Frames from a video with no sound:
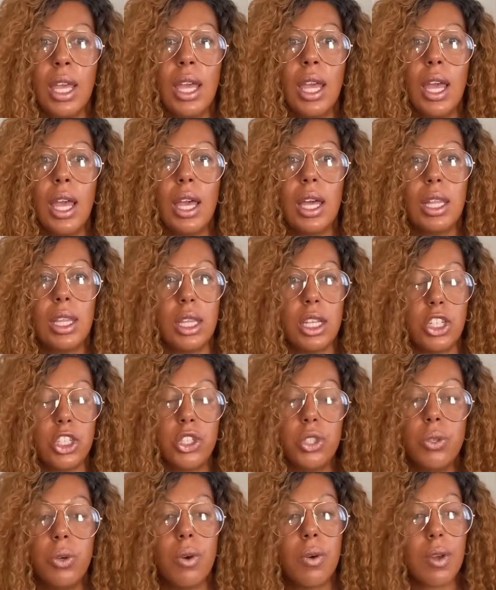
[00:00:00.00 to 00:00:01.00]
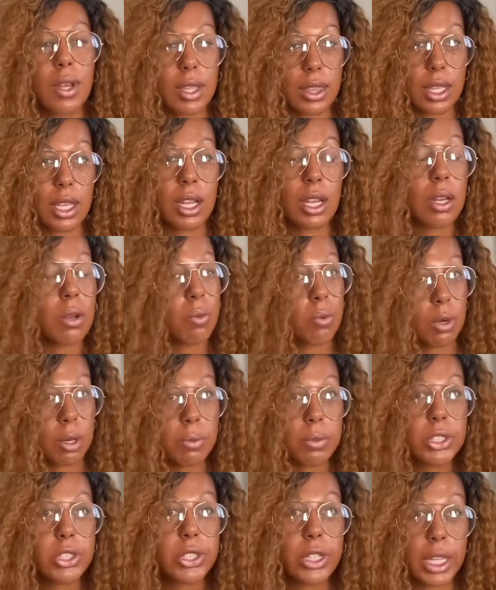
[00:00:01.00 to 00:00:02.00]
Unless you go out there and run with
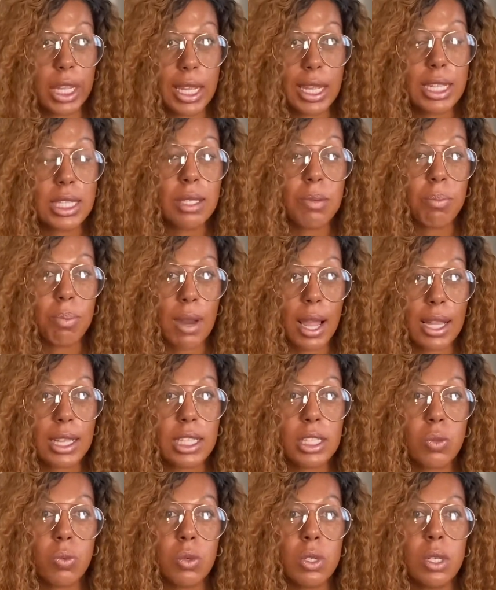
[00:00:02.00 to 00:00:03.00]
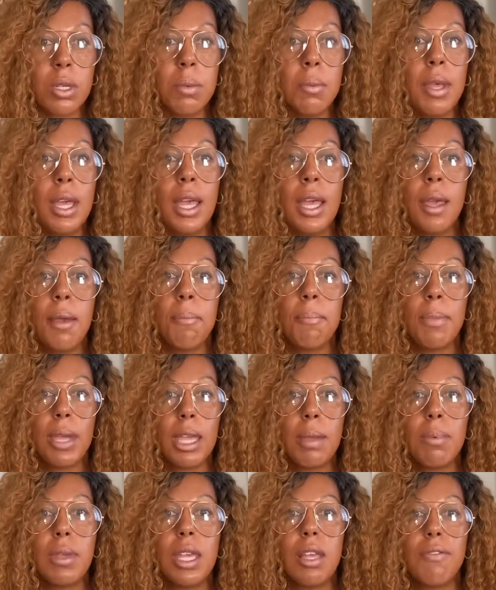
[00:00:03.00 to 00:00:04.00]
your kids and practice with them.
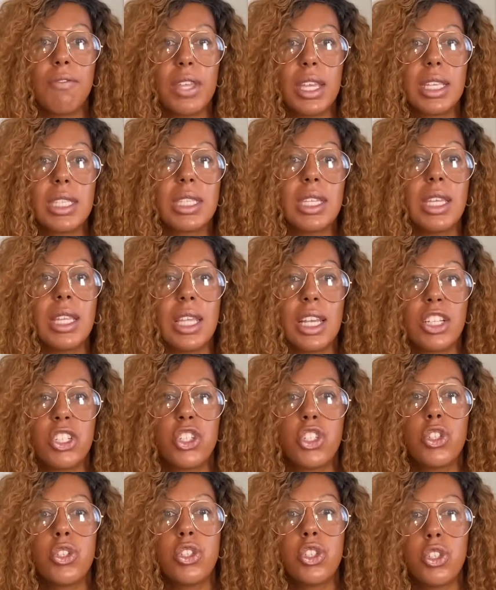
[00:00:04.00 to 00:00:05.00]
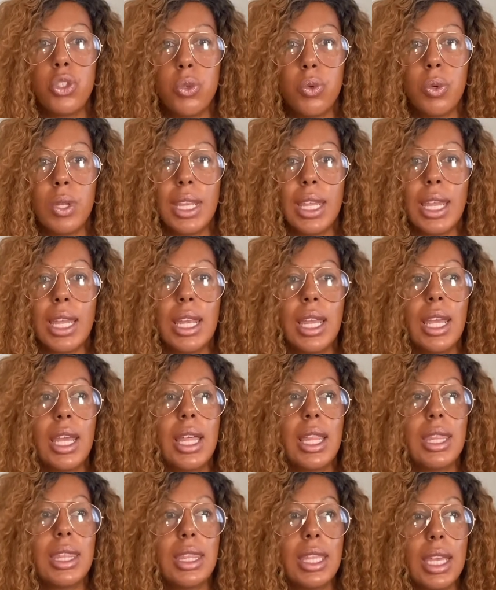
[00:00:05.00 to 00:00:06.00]
Maybe if they see that you're doing it,
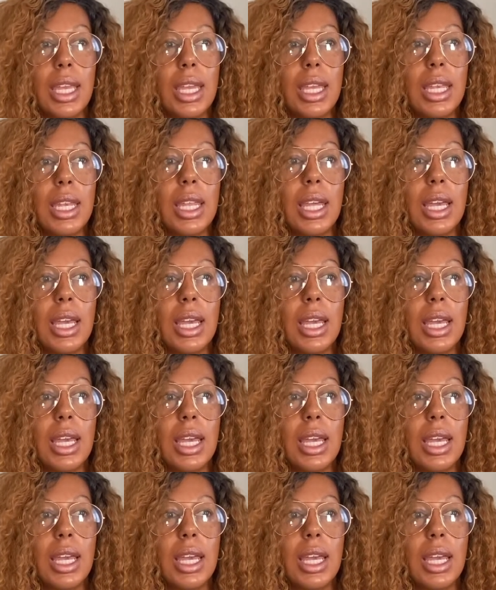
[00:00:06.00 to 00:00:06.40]
then